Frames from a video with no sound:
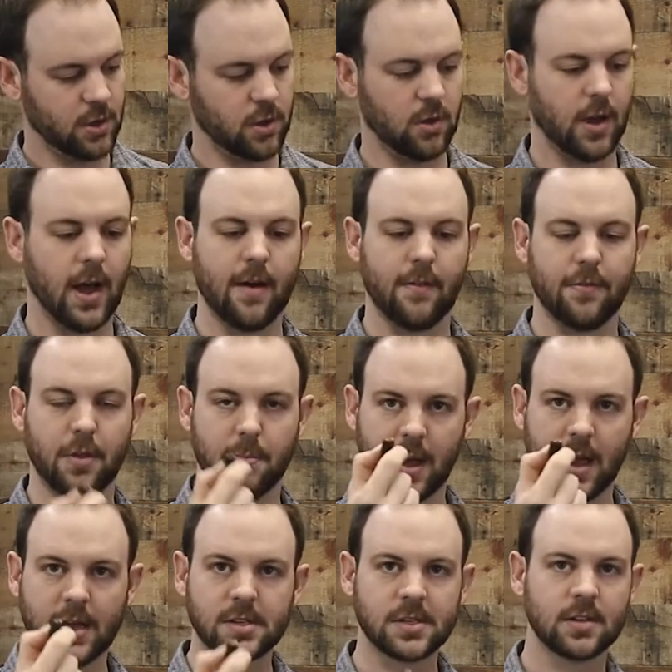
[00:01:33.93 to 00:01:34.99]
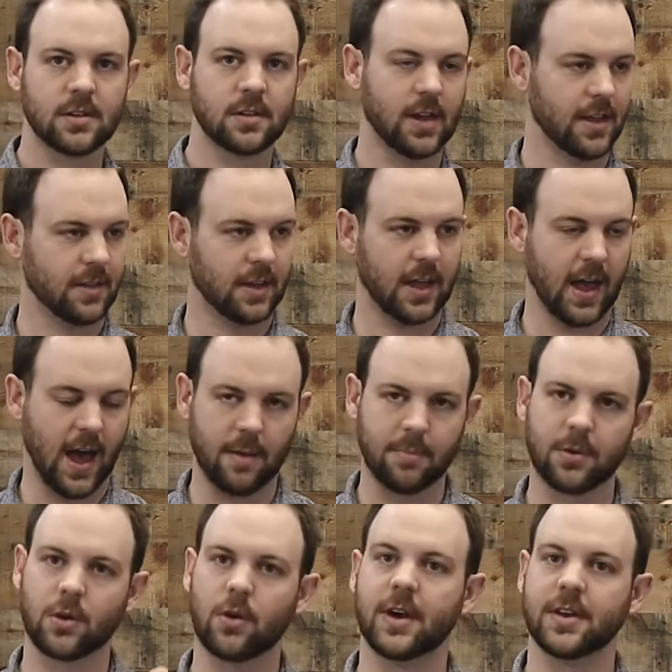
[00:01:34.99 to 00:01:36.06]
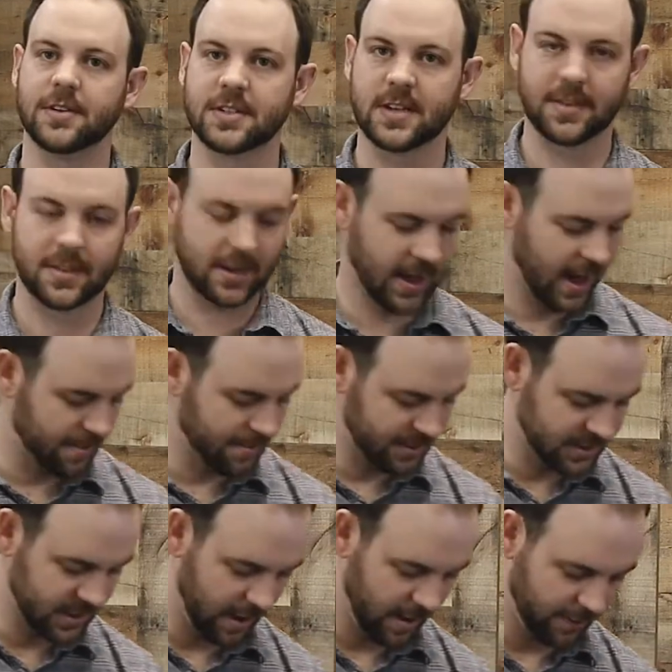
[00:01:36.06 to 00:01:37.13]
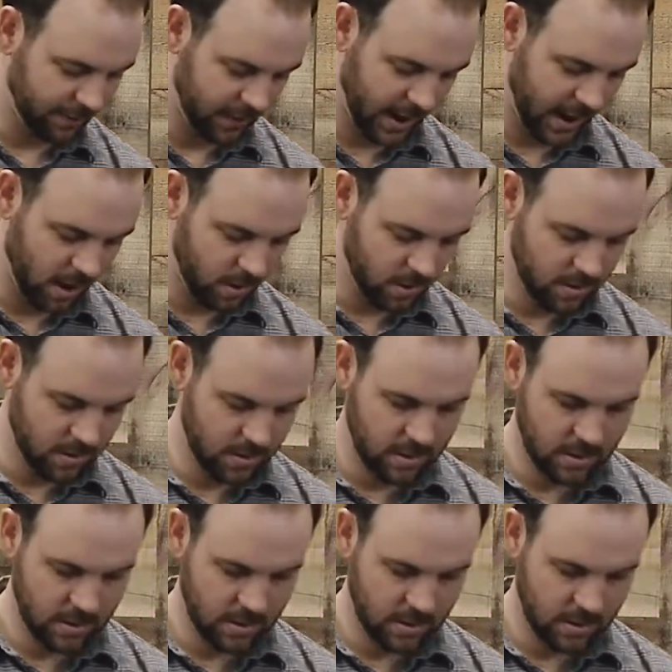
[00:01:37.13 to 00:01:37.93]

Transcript: you'll have the base and the cap. Go ahead and set the cap aside for now,